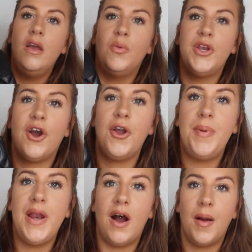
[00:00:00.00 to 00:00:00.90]
When you
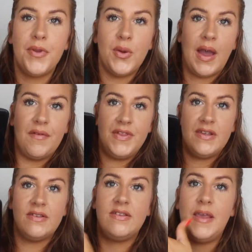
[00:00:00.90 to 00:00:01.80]
open it up, you have
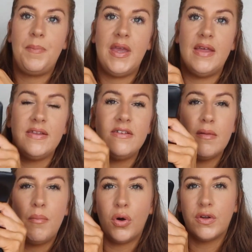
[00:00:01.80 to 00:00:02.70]
this zip here. This is
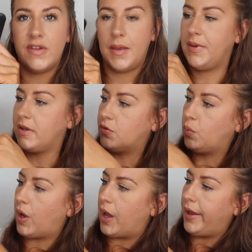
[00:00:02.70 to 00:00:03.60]
a mock zip. It does
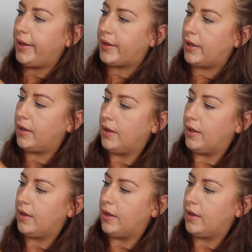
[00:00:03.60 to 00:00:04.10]
work,